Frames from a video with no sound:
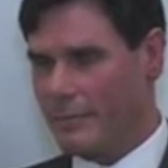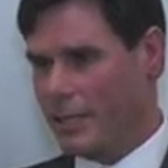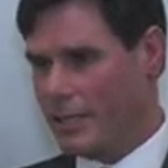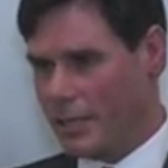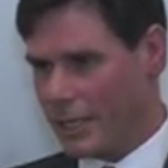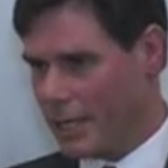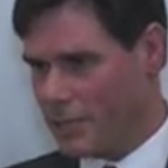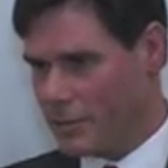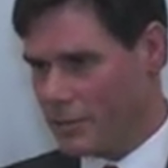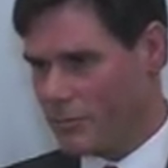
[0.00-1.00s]
In other
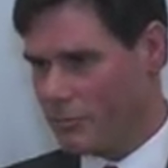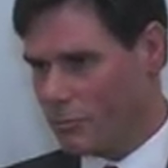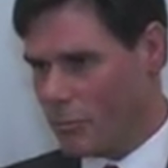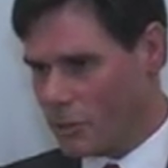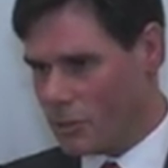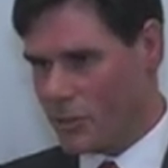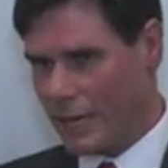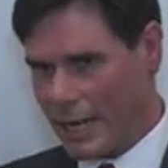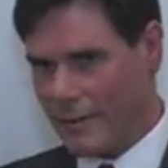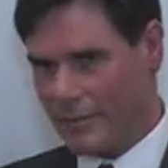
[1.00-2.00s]
cancers, once you
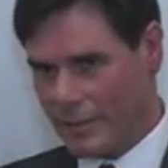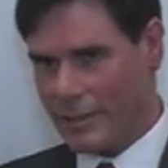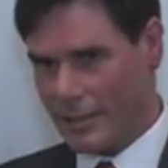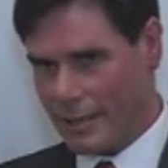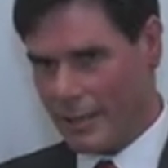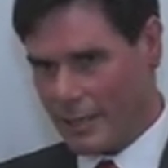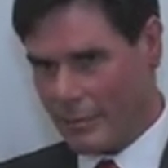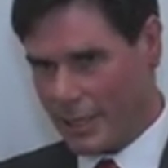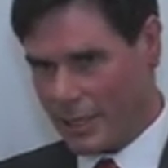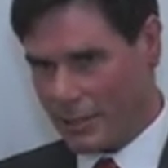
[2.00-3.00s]
have a
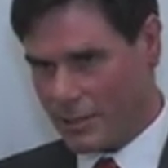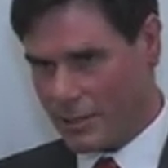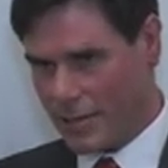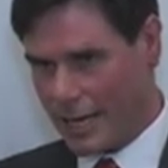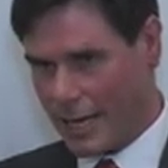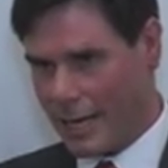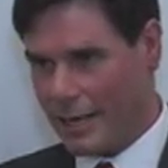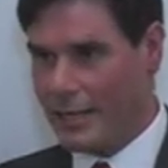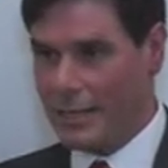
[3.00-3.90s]
malignancy there,